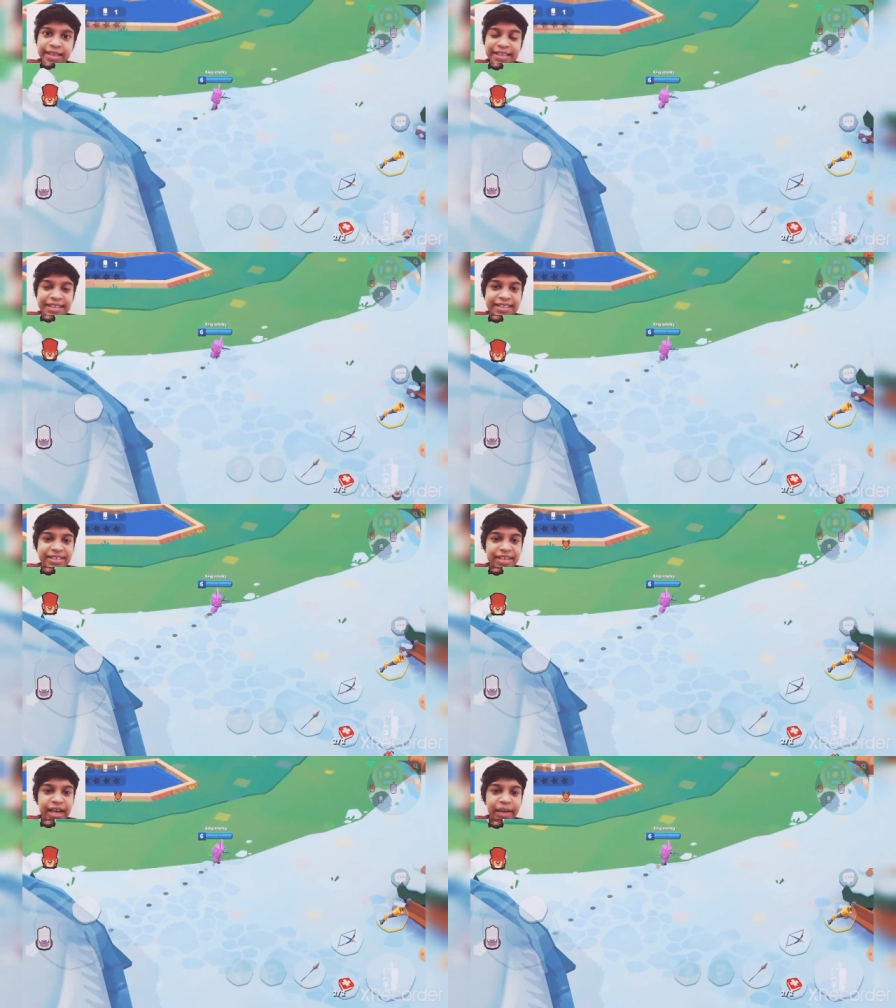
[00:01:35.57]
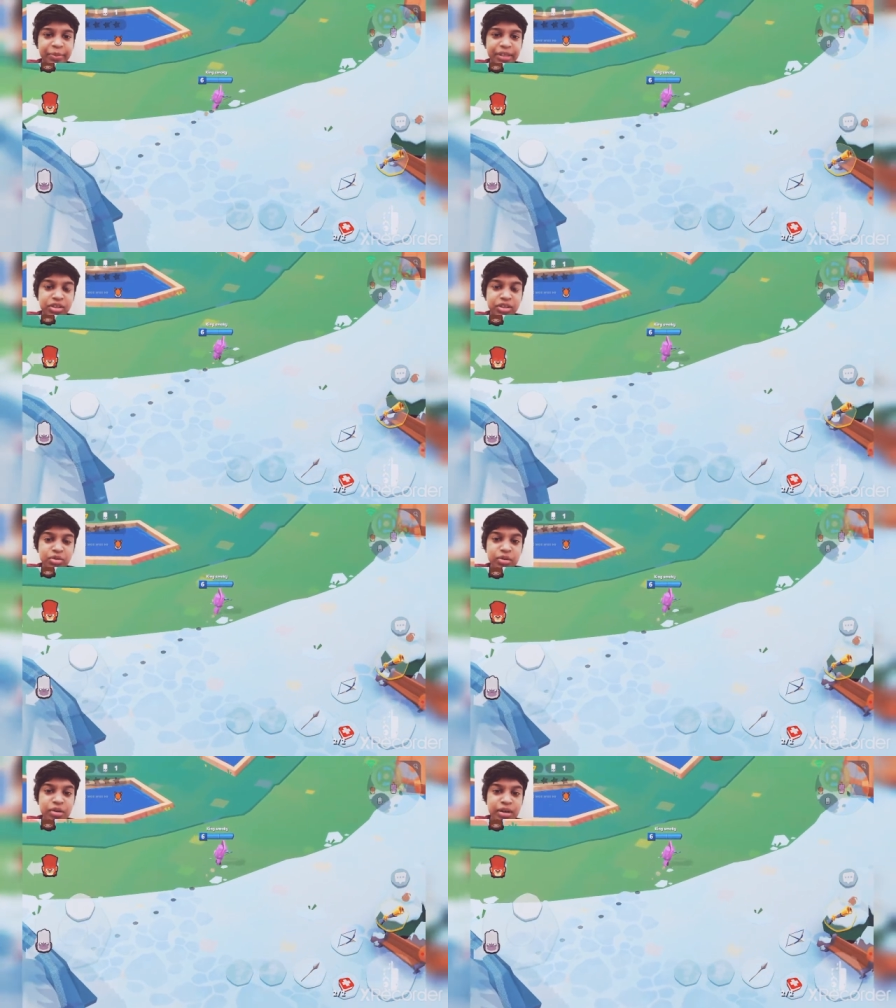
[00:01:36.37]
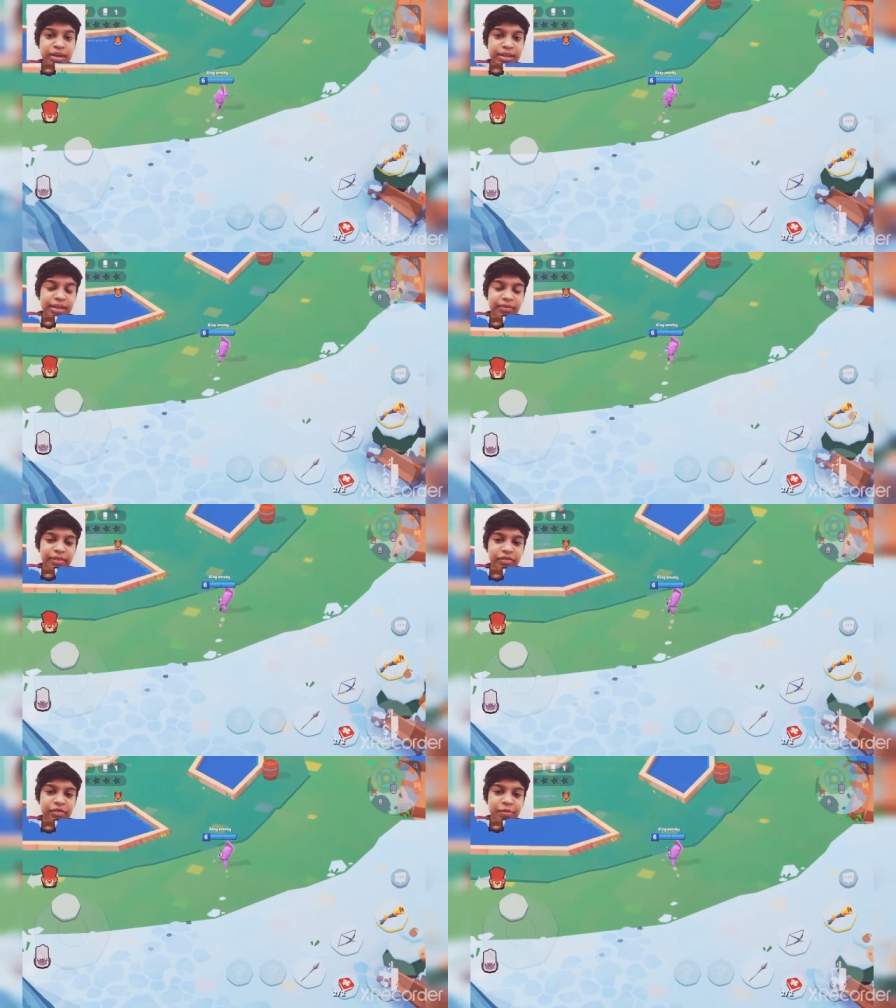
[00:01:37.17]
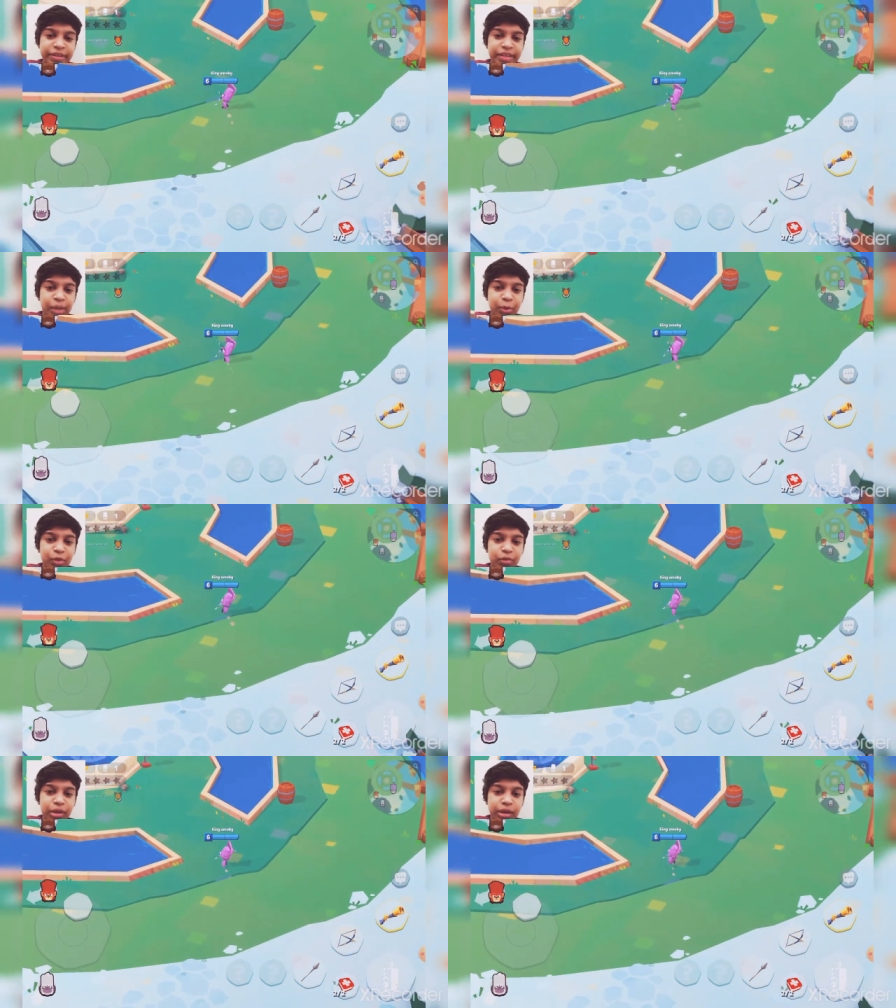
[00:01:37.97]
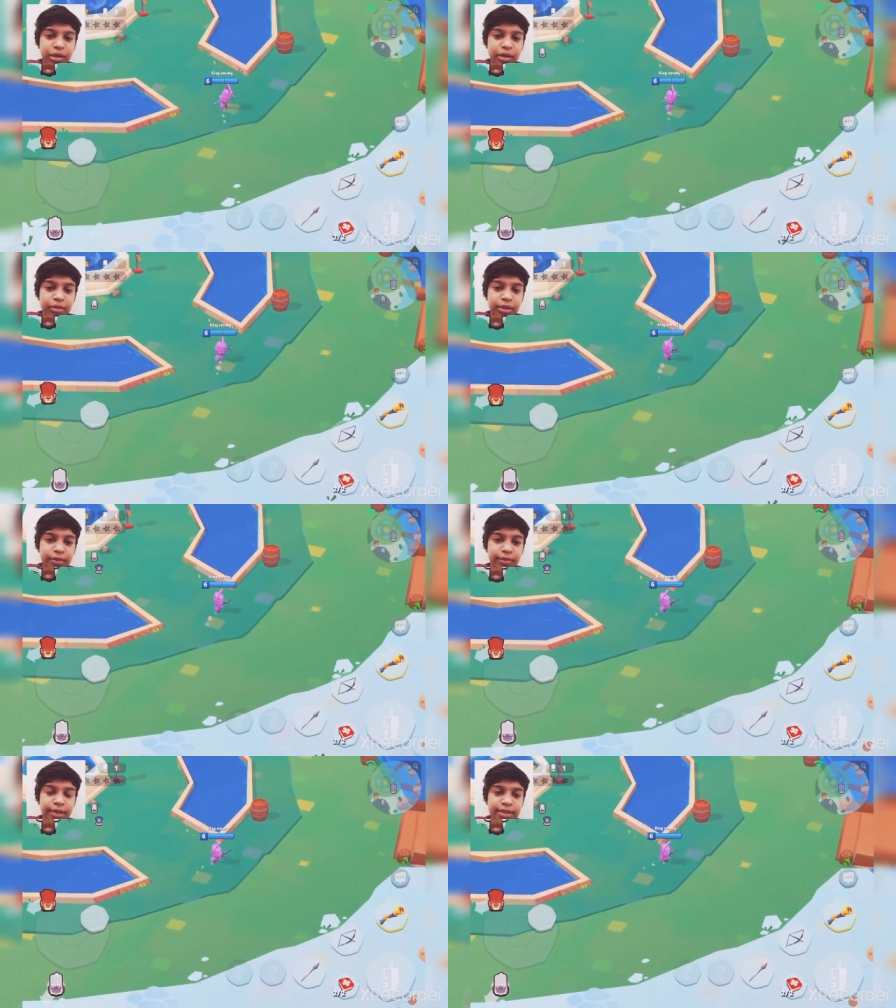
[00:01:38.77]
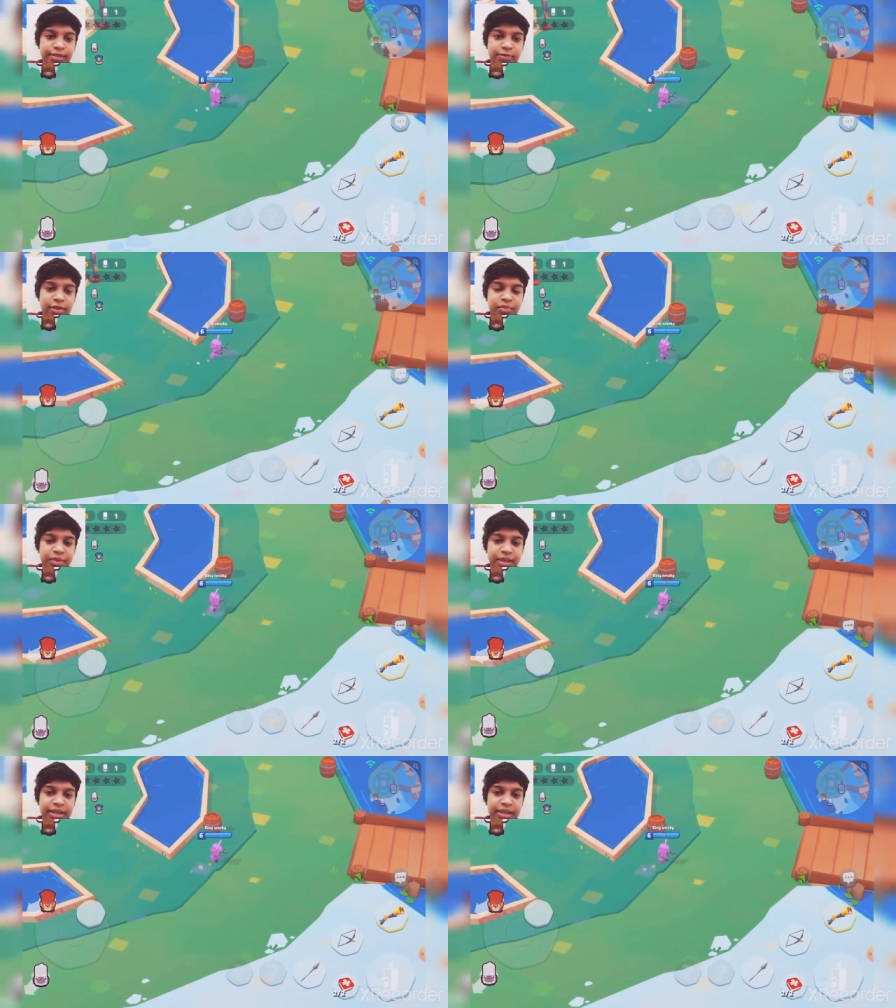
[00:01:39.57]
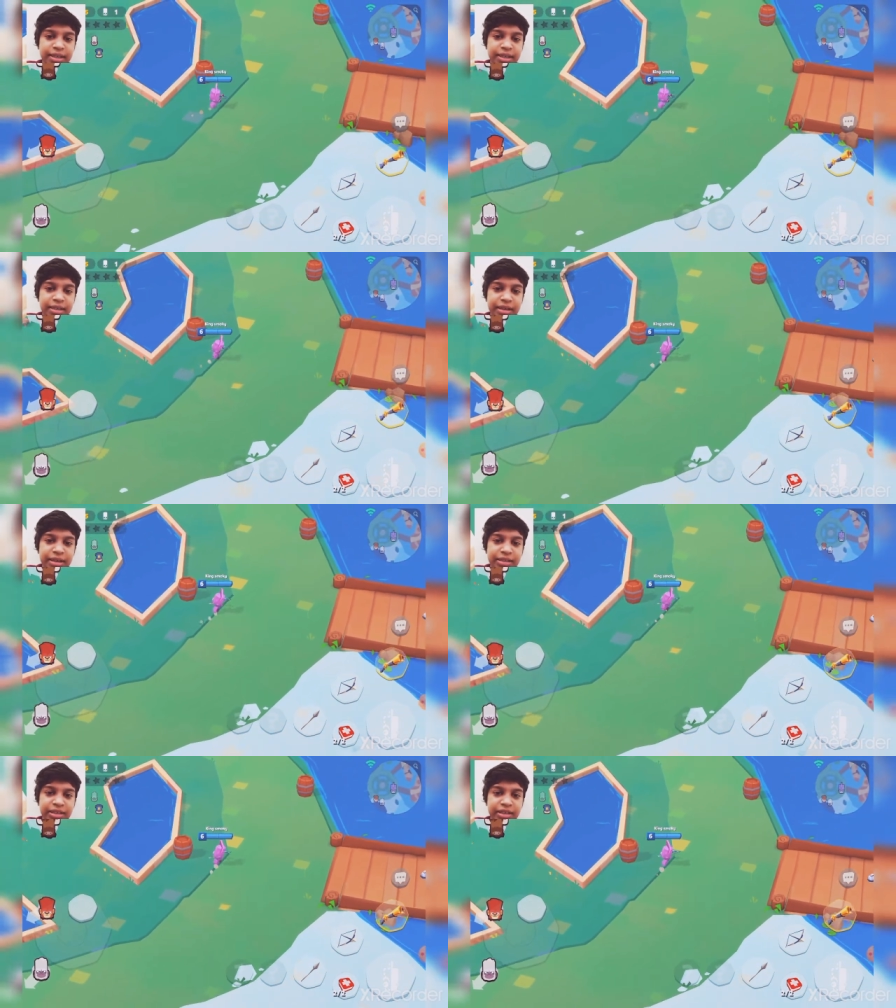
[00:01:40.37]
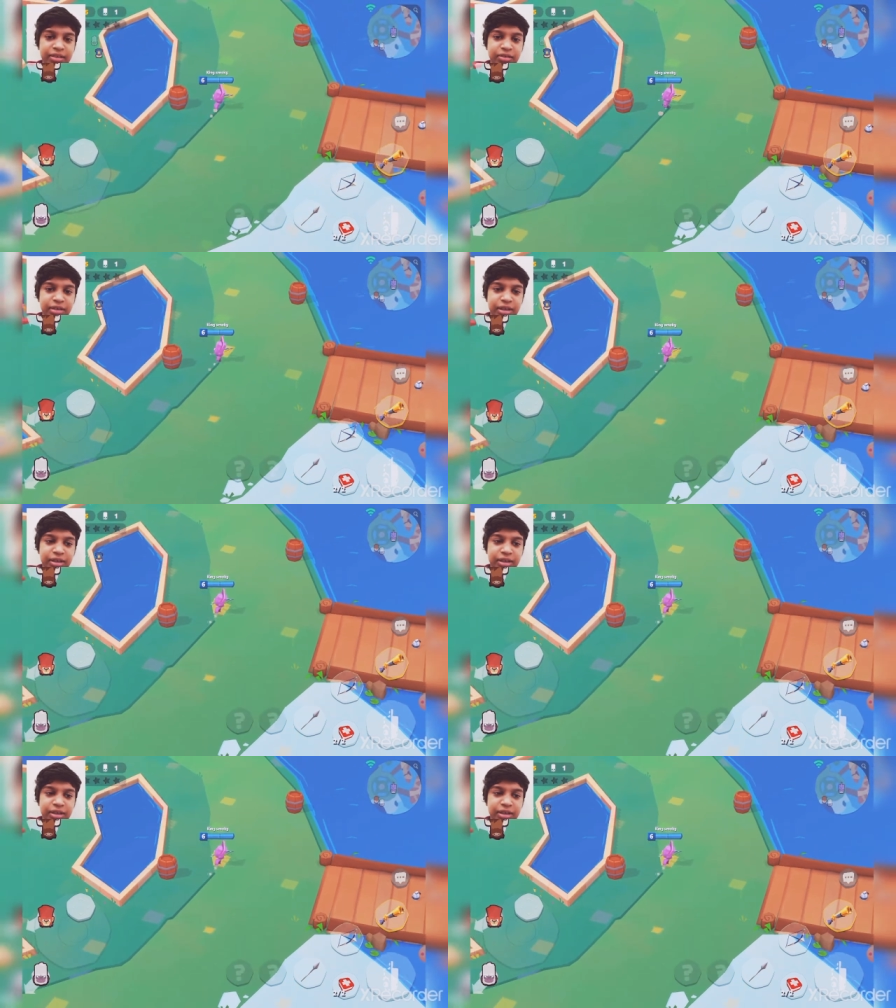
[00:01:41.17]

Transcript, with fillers: the chapter 2 then we will play chapter 1 otherwise we'll play in the ascending order